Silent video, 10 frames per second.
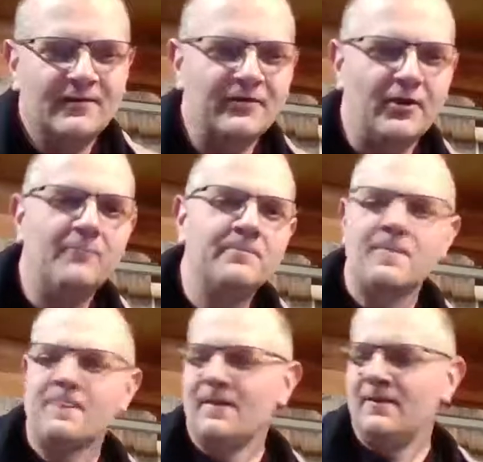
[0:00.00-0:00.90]
So
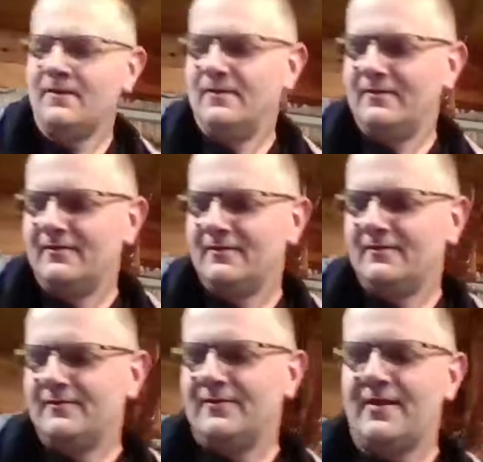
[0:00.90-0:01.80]

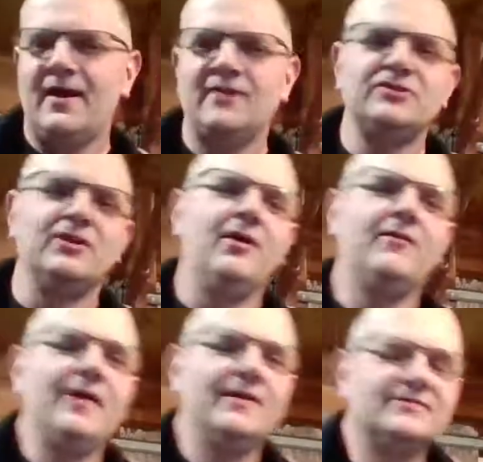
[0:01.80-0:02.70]
as you
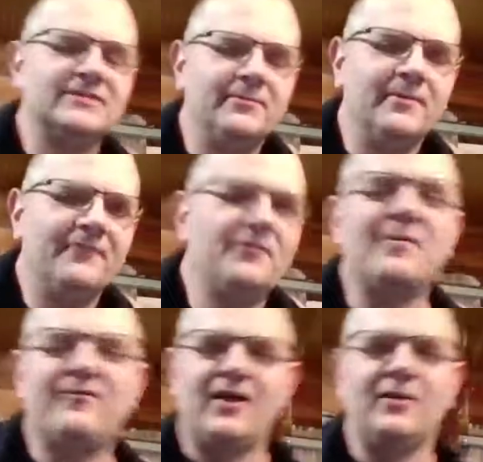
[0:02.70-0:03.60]
know, I've had some. If you've
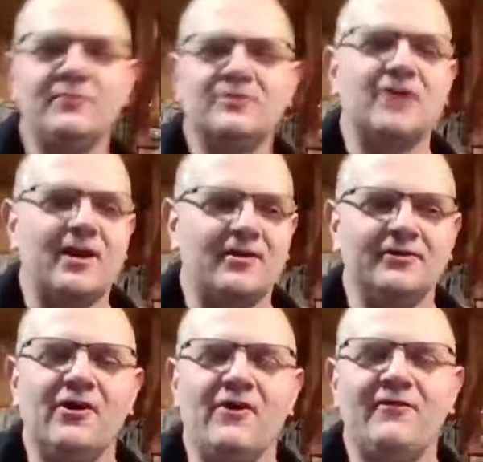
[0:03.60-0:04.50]
been following the channel,
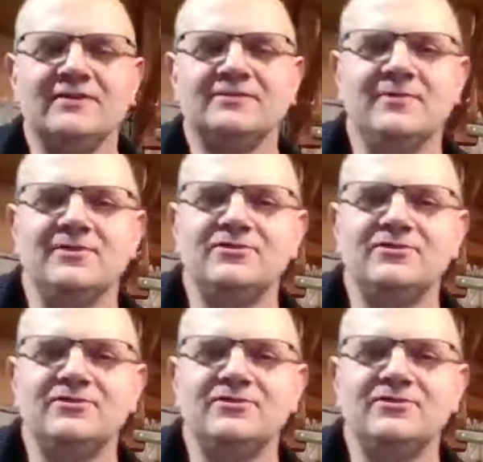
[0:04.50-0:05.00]
you know I've had some